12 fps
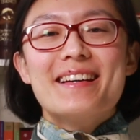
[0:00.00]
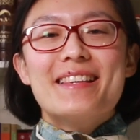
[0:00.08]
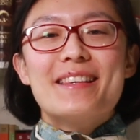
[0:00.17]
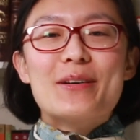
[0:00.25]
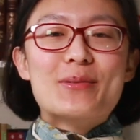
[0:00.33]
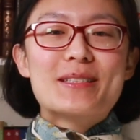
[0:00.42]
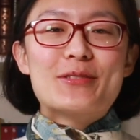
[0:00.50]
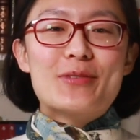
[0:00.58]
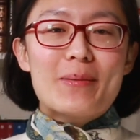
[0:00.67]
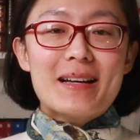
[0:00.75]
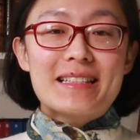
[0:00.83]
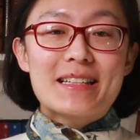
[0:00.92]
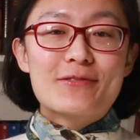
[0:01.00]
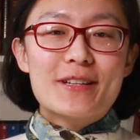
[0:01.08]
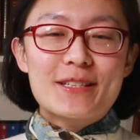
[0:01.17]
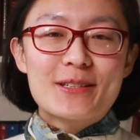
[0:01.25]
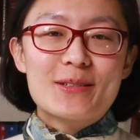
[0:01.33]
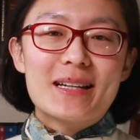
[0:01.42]
There was a dramatic
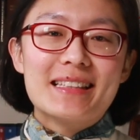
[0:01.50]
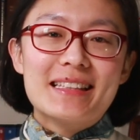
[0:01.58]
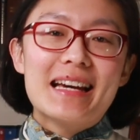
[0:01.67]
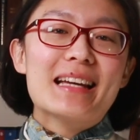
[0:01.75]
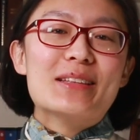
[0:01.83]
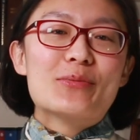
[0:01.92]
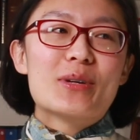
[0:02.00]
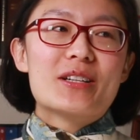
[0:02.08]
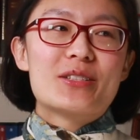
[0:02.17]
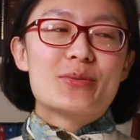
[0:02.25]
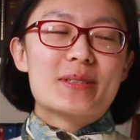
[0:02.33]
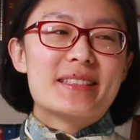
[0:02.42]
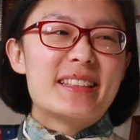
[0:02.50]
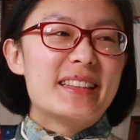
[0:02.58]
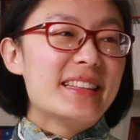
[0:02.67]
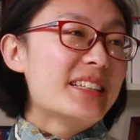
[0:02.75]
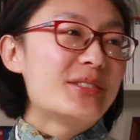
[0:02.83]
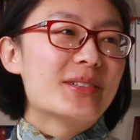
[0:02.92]
rescue at the end where she was
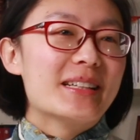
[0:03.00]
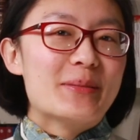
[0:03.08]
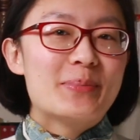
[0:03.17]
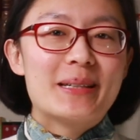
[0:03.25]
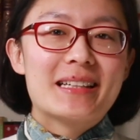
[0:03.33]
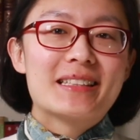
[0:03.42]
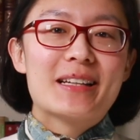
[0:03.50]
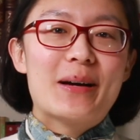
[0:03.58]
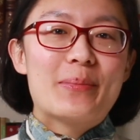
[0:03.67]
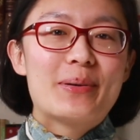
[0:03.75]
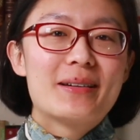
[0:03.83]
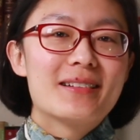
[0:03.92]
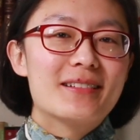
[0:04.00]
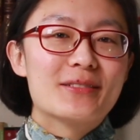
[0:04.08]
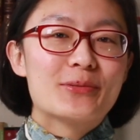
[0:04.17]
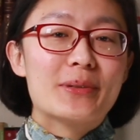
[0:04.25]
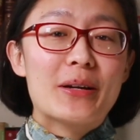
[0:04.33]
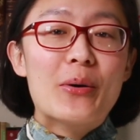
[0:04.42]
literally picked up
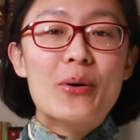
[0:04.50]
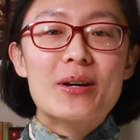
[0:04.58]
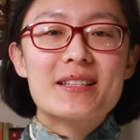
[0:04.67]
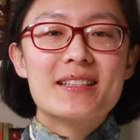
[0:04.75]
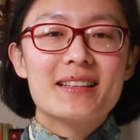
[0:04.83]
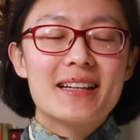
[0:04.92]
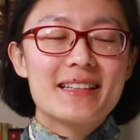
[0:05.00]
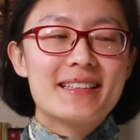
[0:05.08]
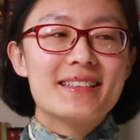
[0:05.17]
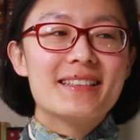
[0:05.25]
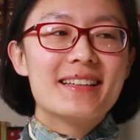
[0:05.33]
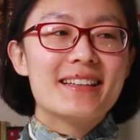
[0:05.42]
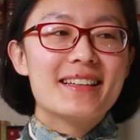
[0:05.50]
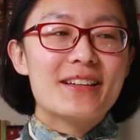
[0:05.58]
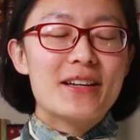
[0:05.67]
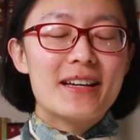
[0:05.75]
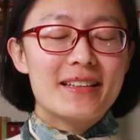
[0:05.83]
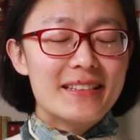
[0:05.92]
onto a horse, like in
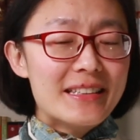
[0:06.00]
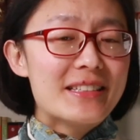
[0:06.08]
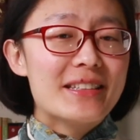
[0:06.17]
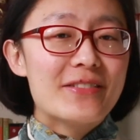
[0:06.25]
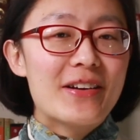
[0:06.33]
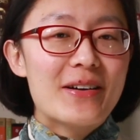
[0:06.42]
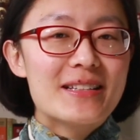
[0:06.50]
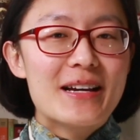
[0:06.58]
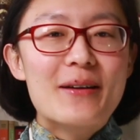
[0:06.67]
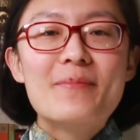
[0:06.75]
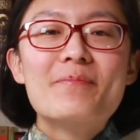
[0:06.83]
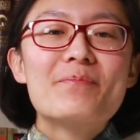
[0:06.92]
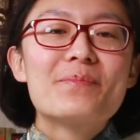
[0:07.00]
a Disney fairy tale.